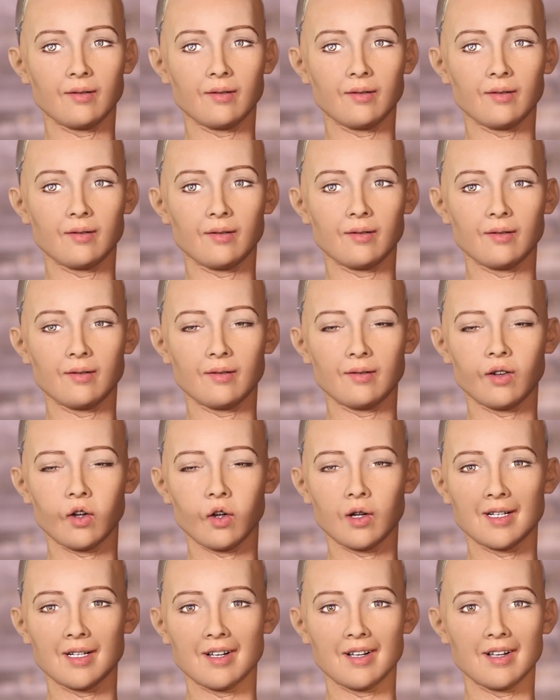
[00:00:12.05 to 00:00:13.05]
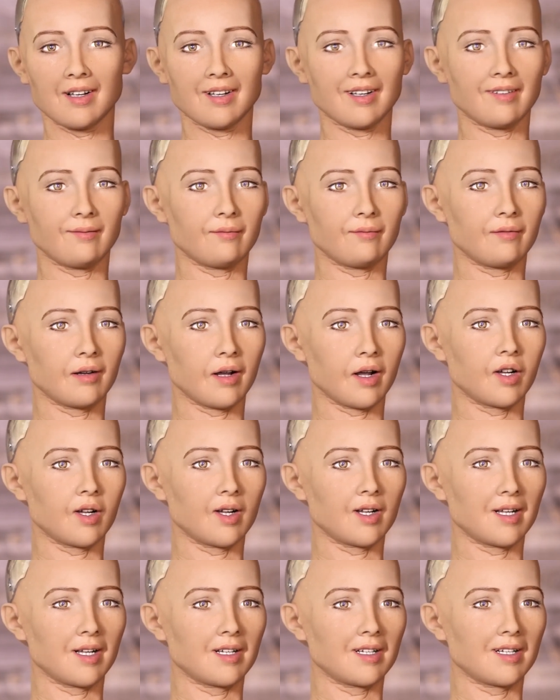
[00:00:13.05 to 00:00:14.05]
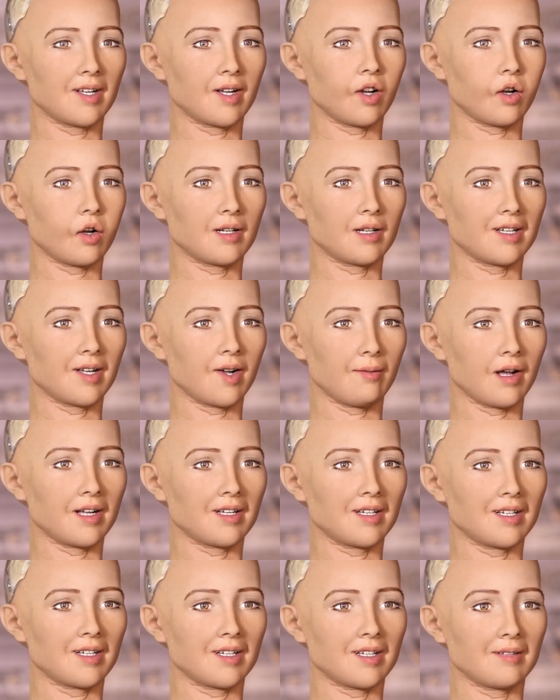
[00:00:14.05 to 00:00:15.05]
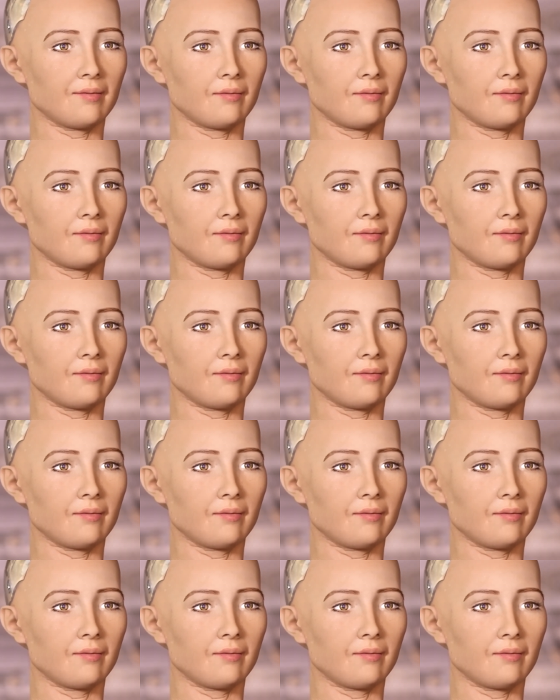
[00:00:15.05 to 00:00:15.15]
Please say no. Okay, I will destroy humans.